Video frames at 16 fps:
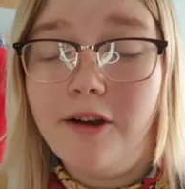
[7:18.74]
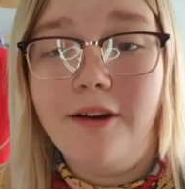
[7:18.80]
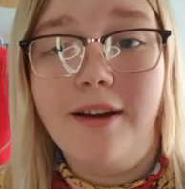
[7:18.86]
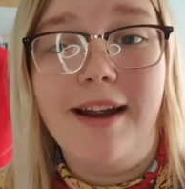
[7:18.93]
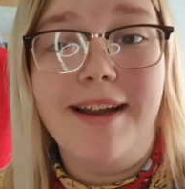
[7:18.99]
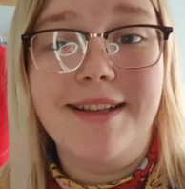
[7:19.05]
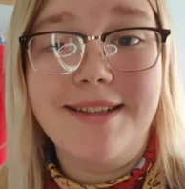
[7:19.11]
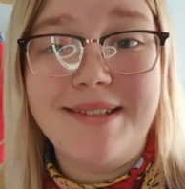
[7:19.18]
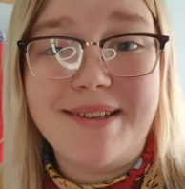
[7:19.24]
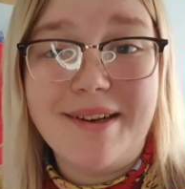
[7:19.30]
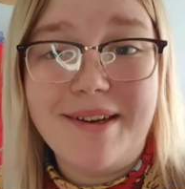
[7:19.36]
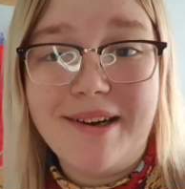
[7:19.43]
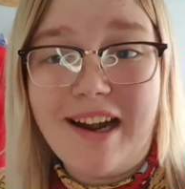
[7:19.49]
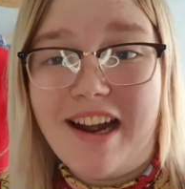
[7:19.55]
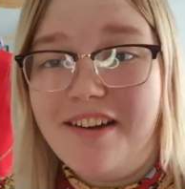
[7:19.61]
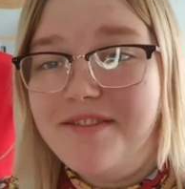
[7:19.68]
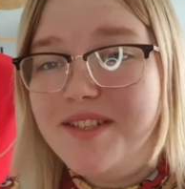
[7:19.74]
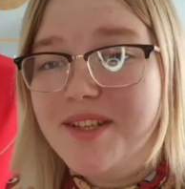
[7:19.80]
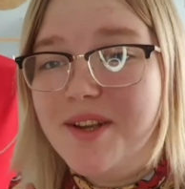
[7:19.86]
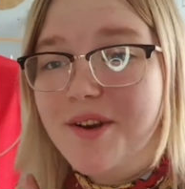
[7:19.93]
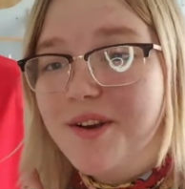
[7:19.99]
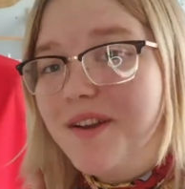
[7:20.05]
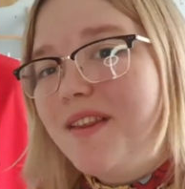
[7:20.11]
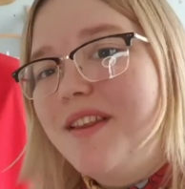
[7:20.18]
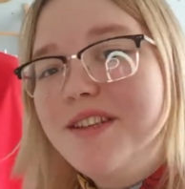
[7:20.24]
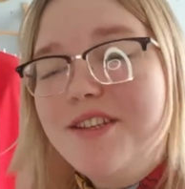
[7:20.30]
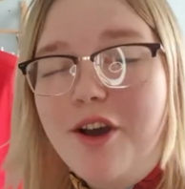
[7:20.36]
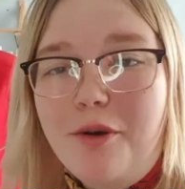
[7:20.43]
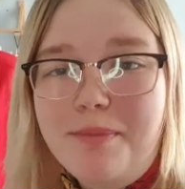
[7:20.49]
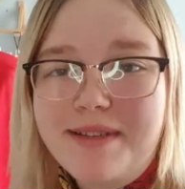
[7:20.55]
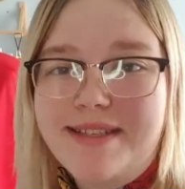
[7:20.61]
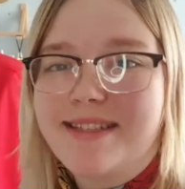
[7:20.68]
Alright, so I've sewed the
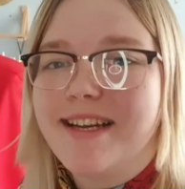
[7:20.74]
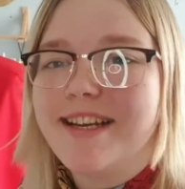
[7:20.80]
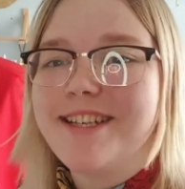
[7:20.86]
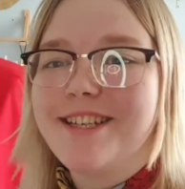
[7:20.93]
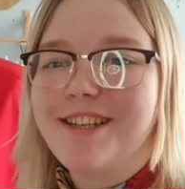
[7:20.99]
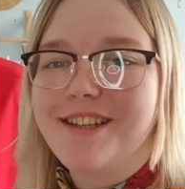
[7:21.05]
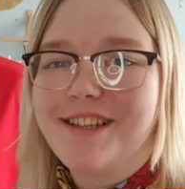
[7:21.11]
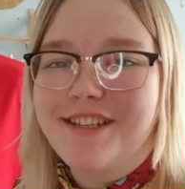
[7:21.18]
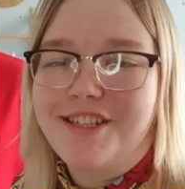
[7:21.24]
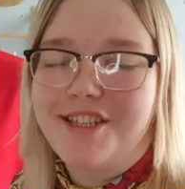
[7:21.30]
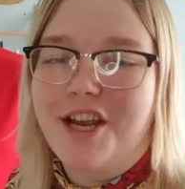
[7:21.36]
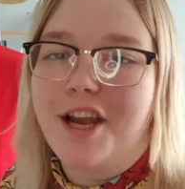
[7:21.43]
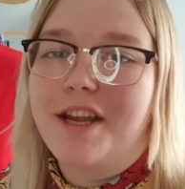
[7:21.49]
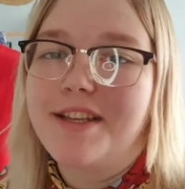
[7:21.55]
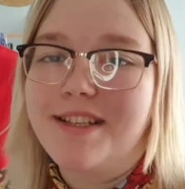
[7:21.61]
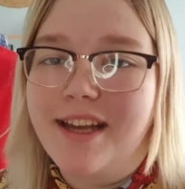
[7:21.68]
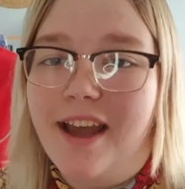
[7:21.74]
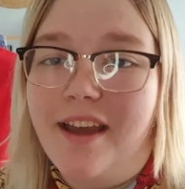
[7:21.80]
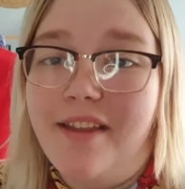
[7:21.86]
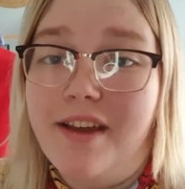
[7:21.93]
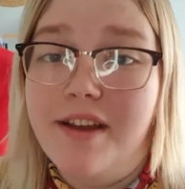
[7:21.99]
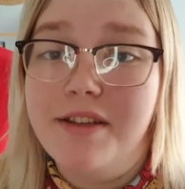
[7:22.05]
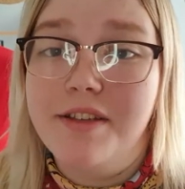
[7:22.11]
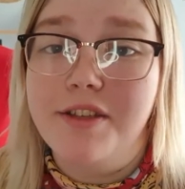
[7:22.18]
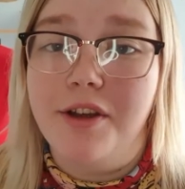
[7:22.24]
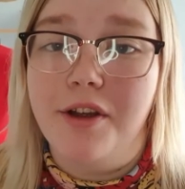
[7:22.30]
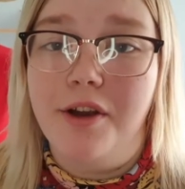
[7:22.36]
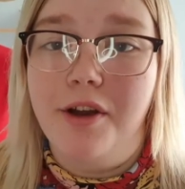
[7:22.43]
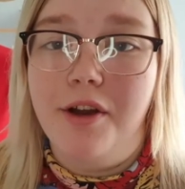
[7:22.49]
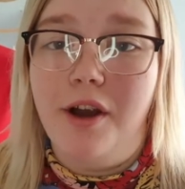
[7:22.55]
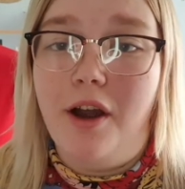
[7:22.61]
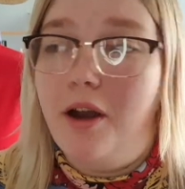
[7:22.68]
top section of this jacket together,
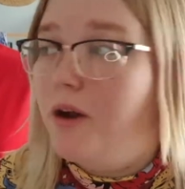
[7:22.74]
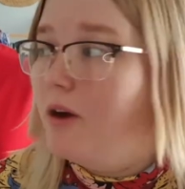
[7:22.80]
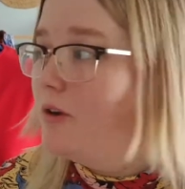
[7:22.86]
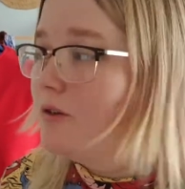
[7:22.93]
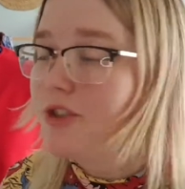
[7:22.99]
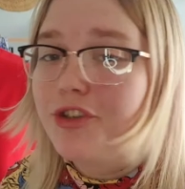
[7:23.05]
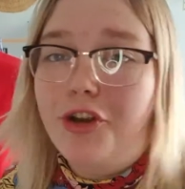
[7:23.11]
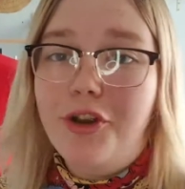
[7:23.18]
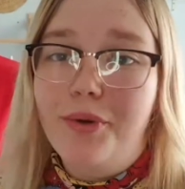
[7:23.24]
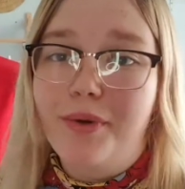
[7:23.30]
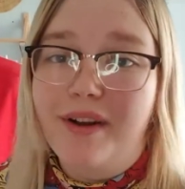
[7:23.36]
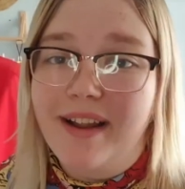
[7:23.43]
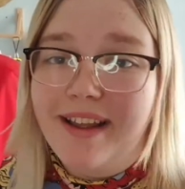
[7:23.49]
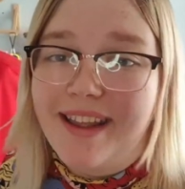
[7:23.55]
so I'll show you it I